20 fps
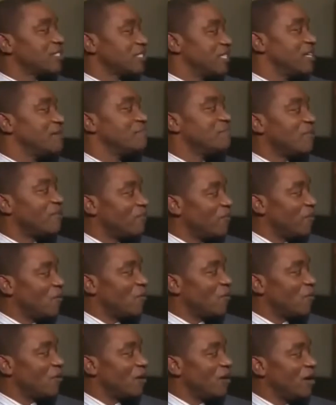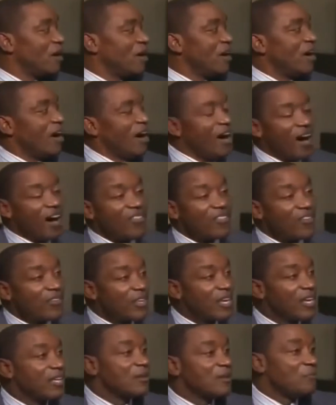seen before, other
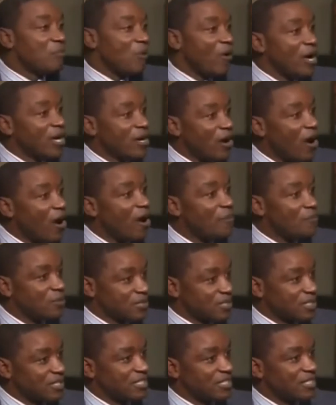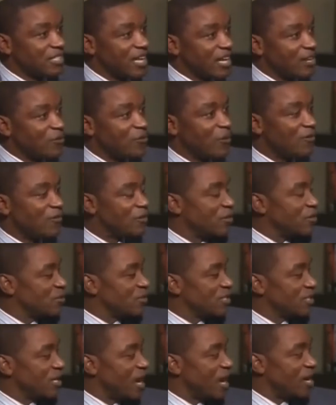than the point guard position that he
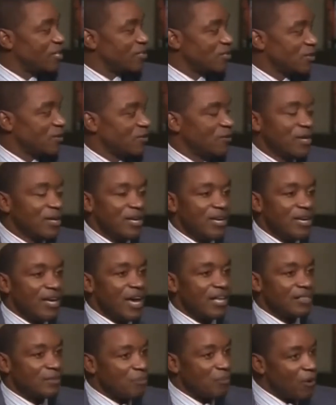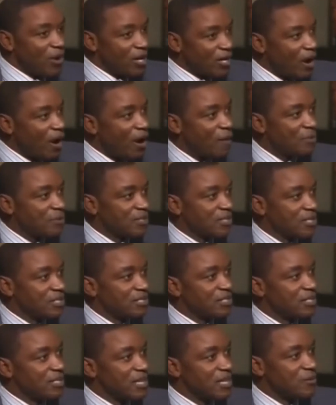revolutionized. So at the point guard
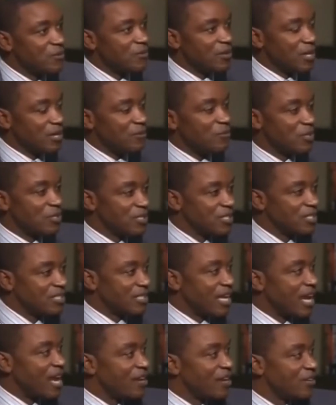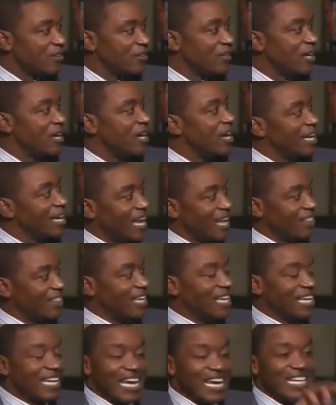position, he was the standard, and I
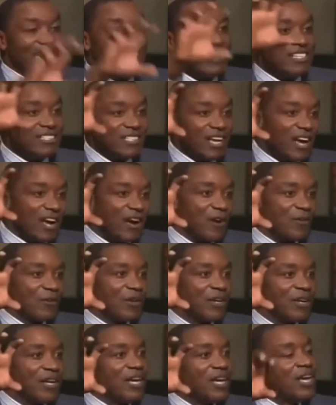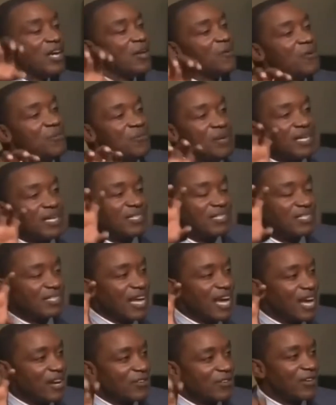think in this era, he would be the
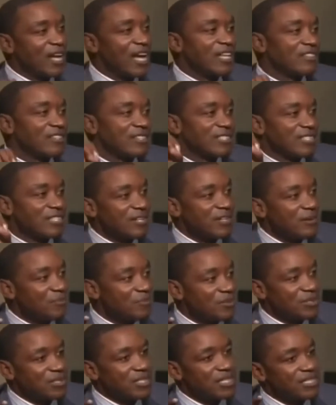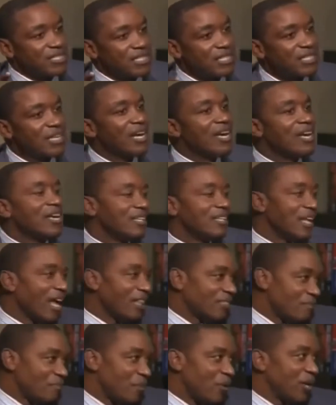standard at the center position,
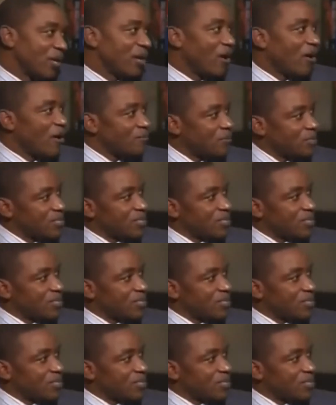not the point guard.